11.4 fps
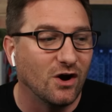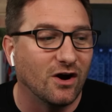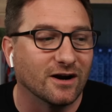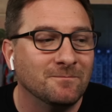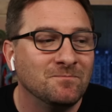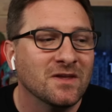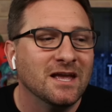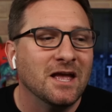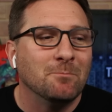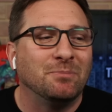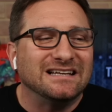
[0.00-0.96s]
are,
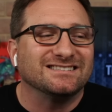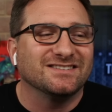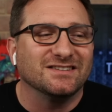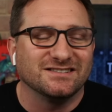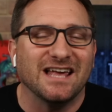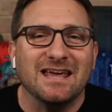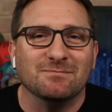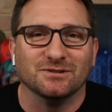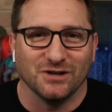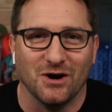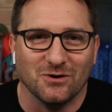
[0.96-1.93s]
but it's the
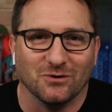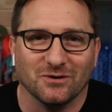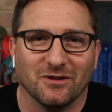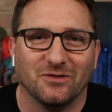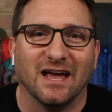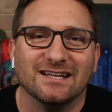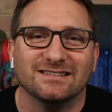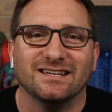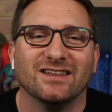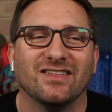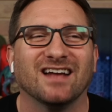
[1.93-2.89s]
same tone. The
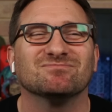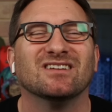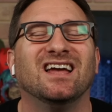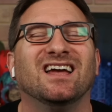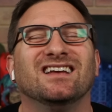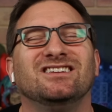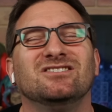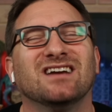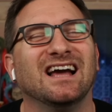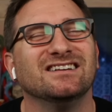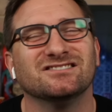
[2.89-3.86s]
idea that you
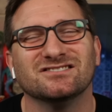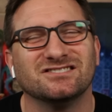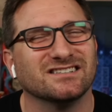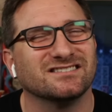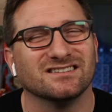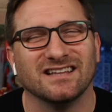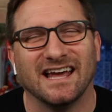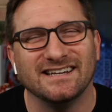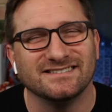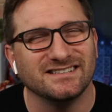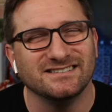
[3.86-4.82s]
guys are just
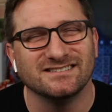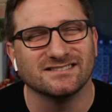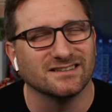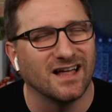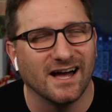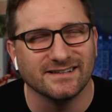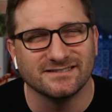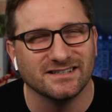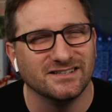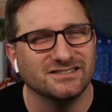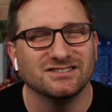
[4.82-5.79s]
lazy sluts
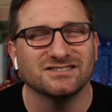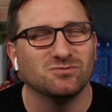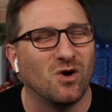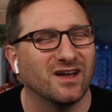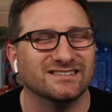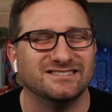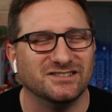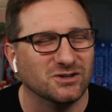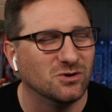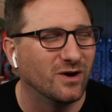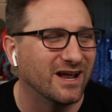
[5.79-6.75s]
and you just want to
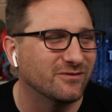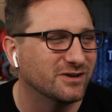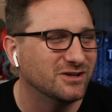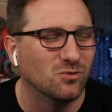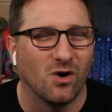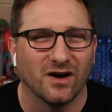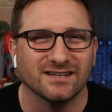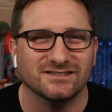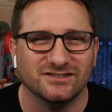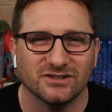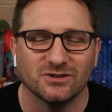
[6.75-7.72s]
do whatever you want to
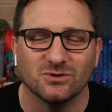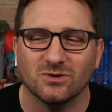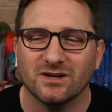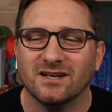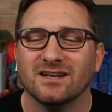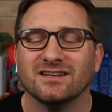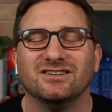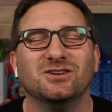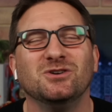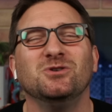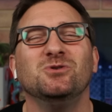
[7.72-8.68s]
do.
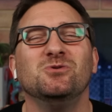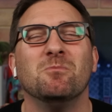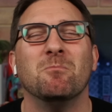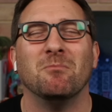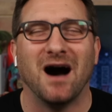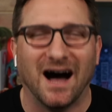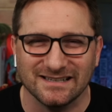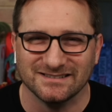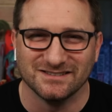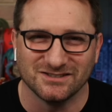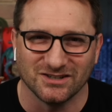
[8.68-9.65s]
You
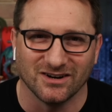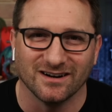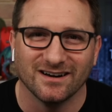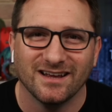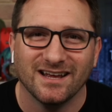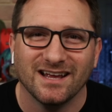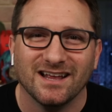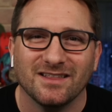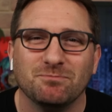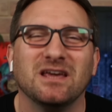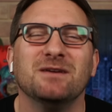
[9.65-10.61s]
monster.
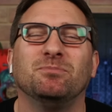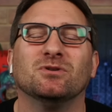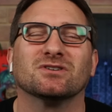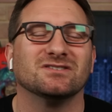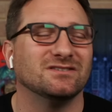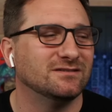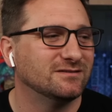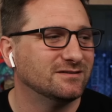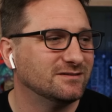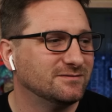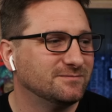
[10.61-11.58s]
I used to go to a church
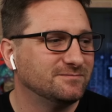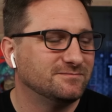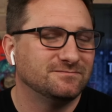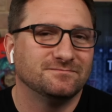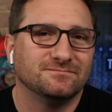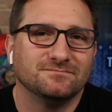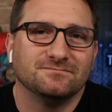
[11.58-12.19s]
that used to have